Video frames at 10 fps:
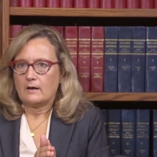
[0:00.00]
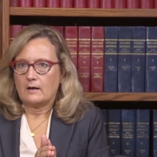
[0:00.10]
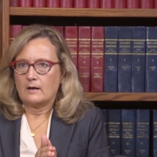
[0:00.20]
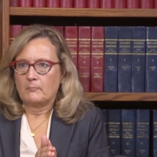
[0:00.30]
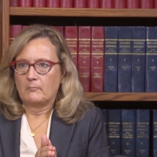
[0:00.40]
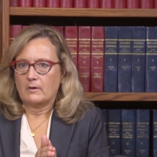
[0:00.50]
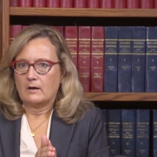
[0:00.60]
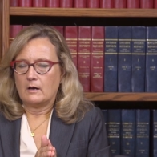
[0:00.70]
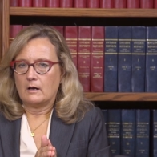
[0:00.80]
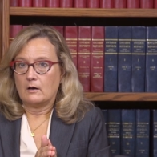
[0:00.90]
Um,
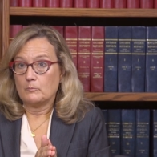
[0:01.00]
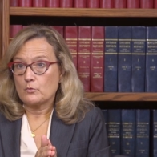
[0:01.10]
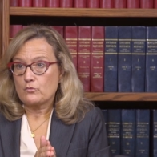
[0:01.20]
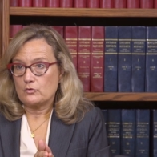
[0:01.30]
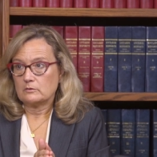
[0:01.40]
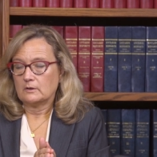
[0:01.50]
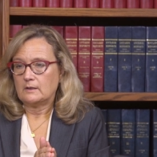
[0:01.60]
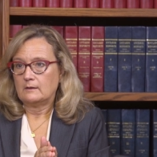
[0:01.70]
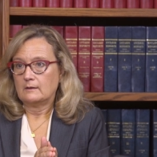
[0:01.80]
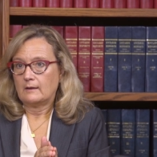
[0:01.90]
almost
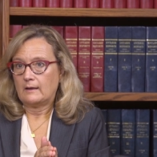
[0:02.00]
certainly